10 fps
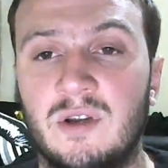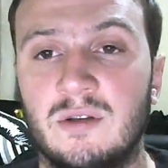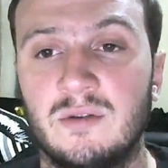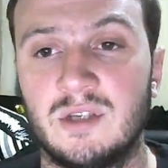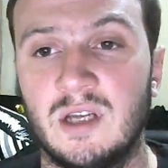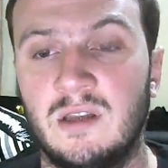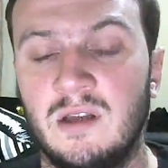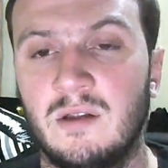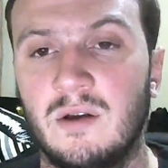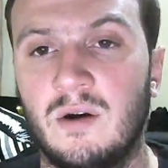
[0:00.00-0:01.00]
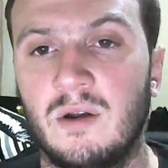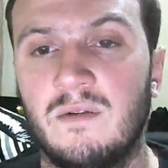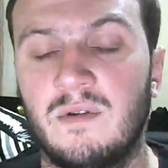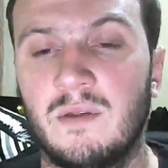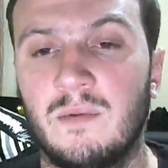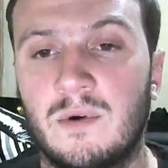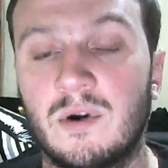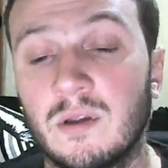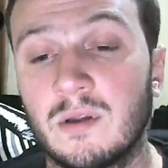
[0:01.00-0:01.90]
it to send it all over the world.